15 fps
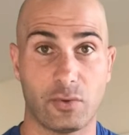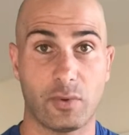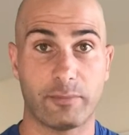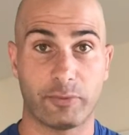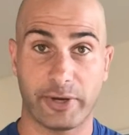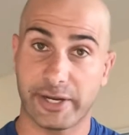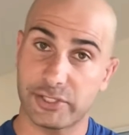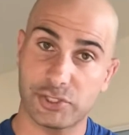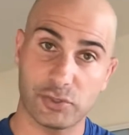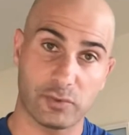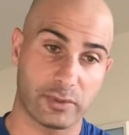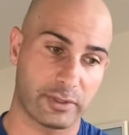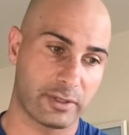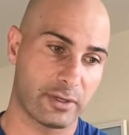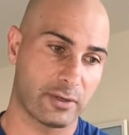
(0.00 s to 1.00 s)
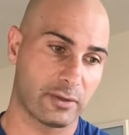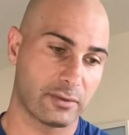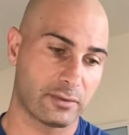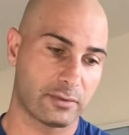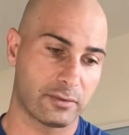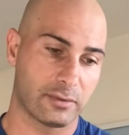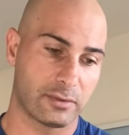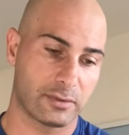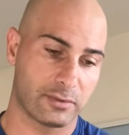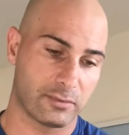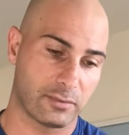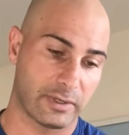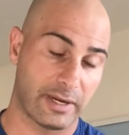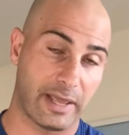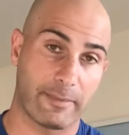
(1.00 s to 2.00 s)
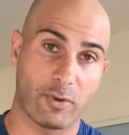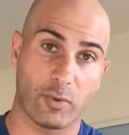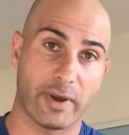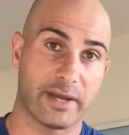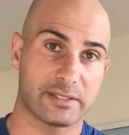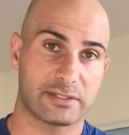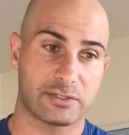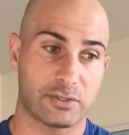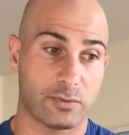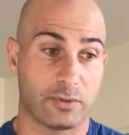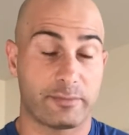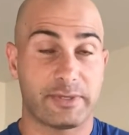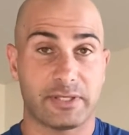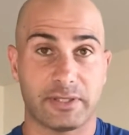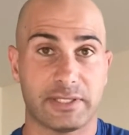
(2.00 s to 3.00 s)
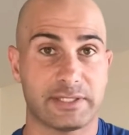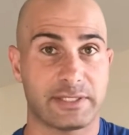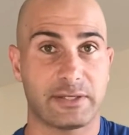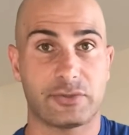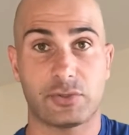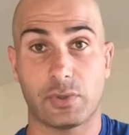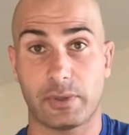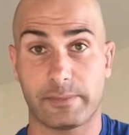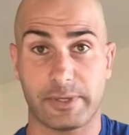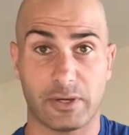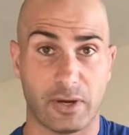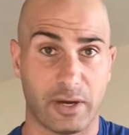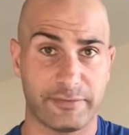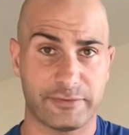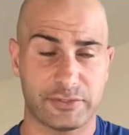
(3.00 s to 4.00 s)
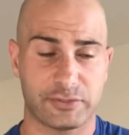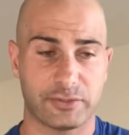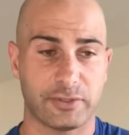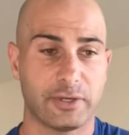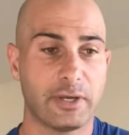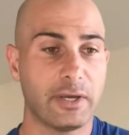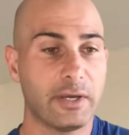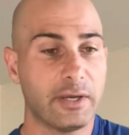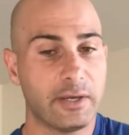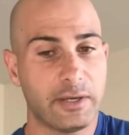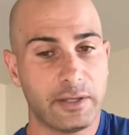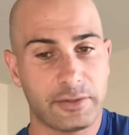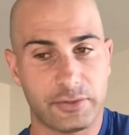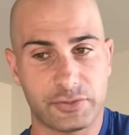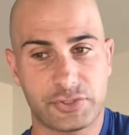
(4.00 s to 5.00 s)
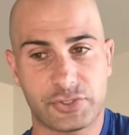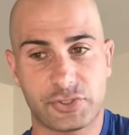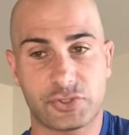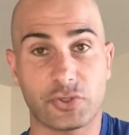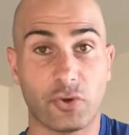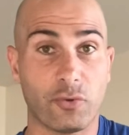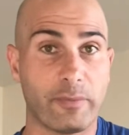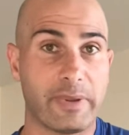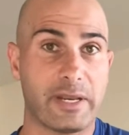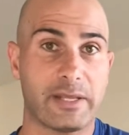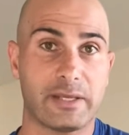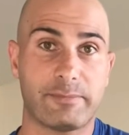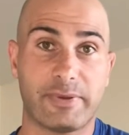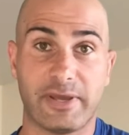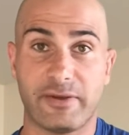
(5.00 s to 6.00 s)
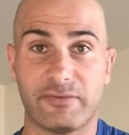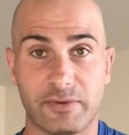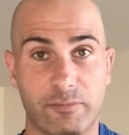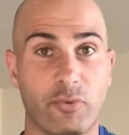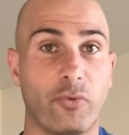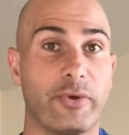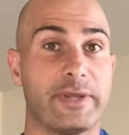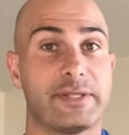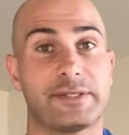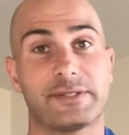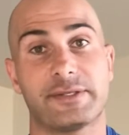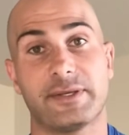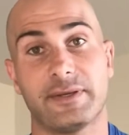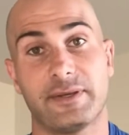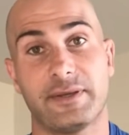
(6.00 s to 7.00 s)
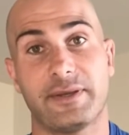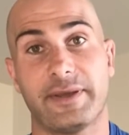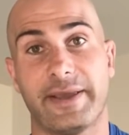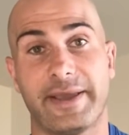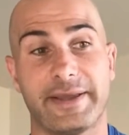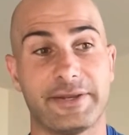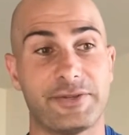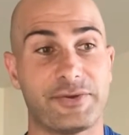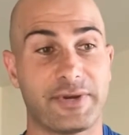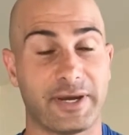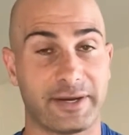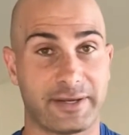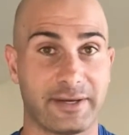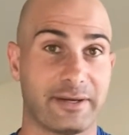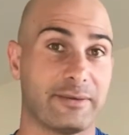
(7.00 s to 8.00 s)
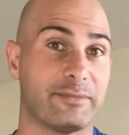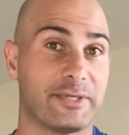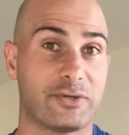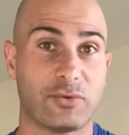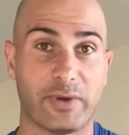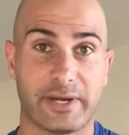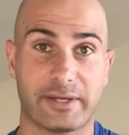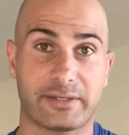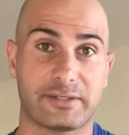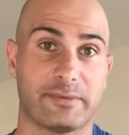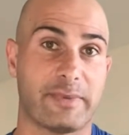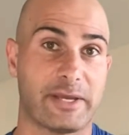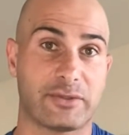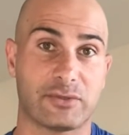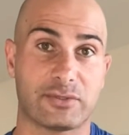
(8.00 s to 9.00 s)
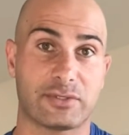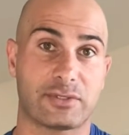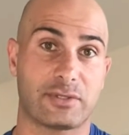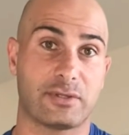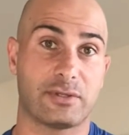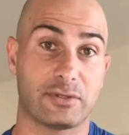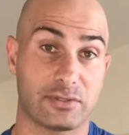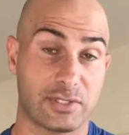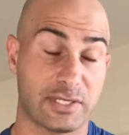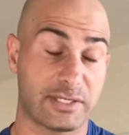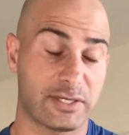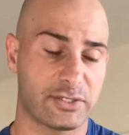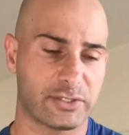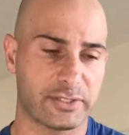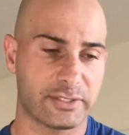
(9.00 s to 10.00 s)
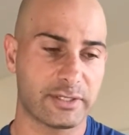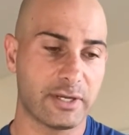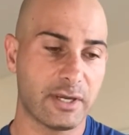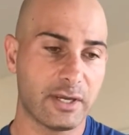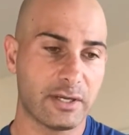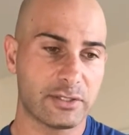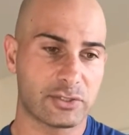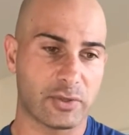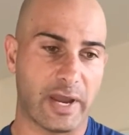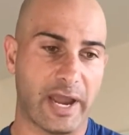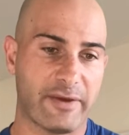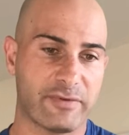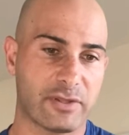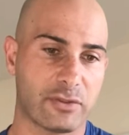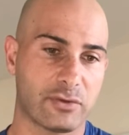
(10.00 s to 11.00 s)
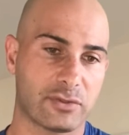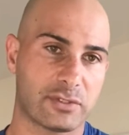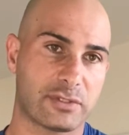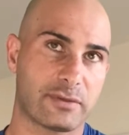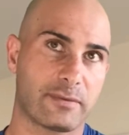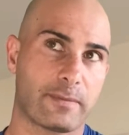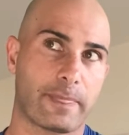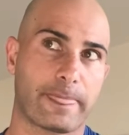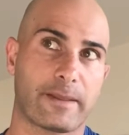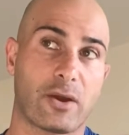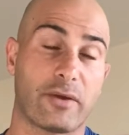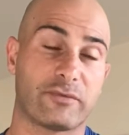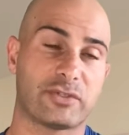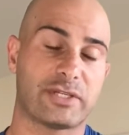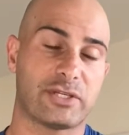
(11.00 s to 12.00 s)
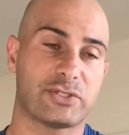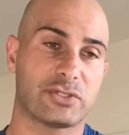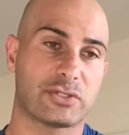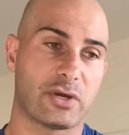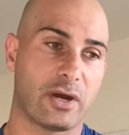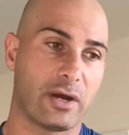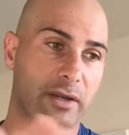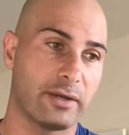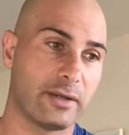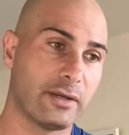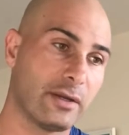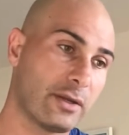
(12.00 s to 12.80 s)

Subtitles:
what branch you want to go, what MOS, do you want to be enlisted, do you want to be an officer? There's so many pivot points, and you got to kind of be quick to make those decisions. So having those conversations on